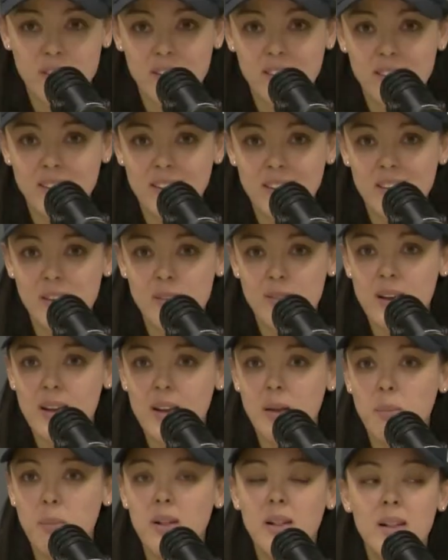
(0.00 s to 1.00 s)
tickets
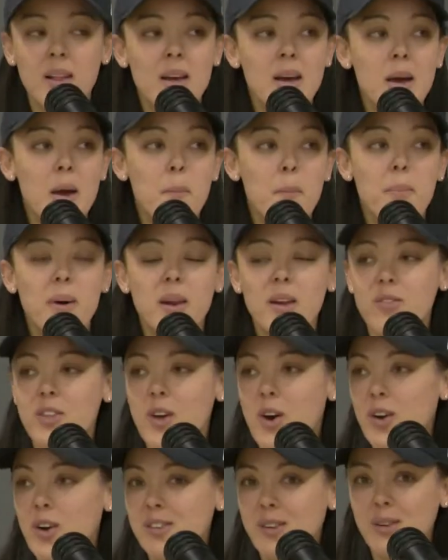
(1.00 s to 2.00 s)
available, but if they
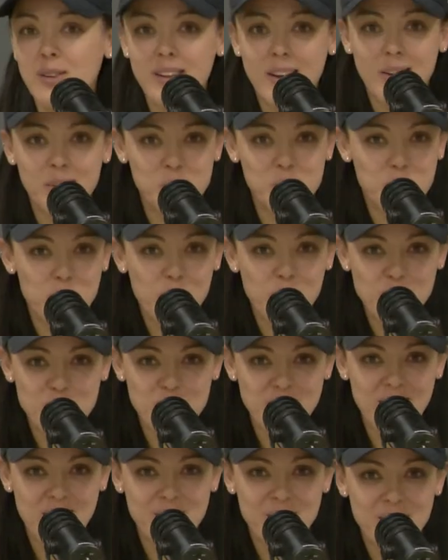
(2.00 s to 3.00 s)
aren't sold out, we got you
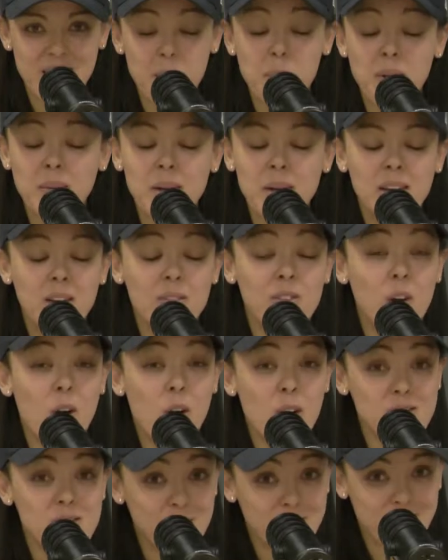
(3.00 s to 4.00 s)
covered. I mean, if they are
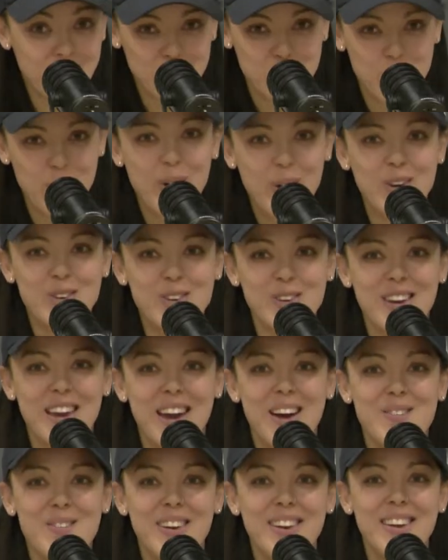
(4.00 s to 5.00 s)
sold out, we got you
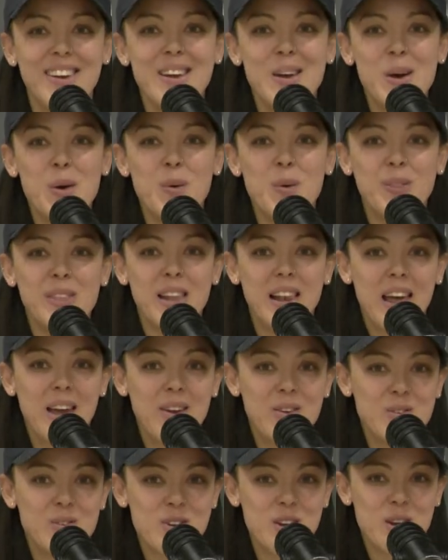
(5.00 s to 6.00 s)
covered with the live
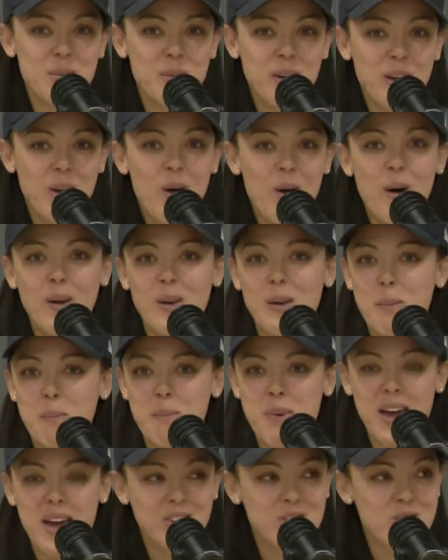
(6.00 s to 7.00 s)
streaming on
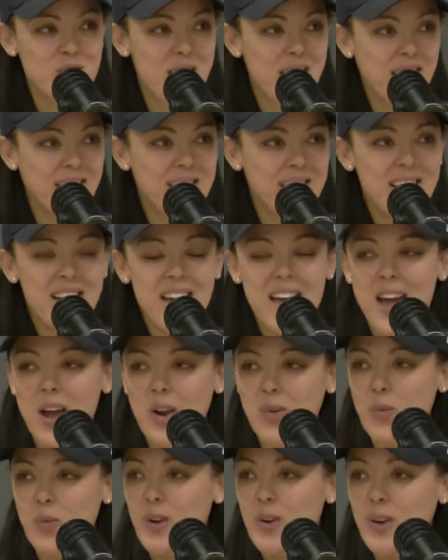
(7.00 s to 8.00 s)
Backtrack. And
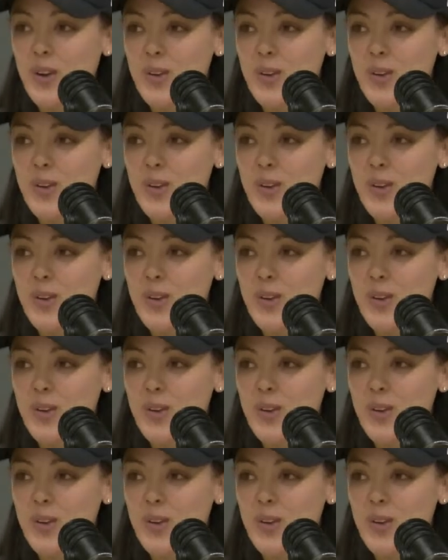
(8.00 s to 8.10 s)
we're looking